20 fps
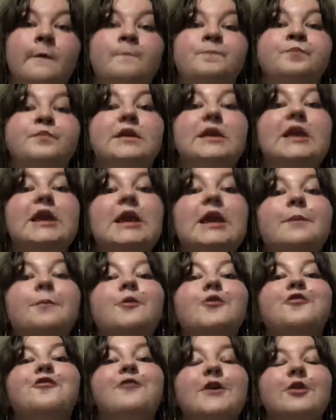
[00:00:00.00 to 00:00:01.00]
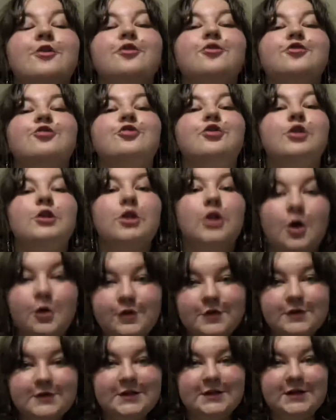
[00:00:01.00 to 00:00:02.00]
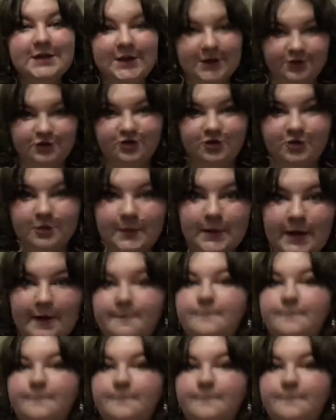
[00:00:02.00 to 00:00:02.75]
keep your fingers close to the instrument.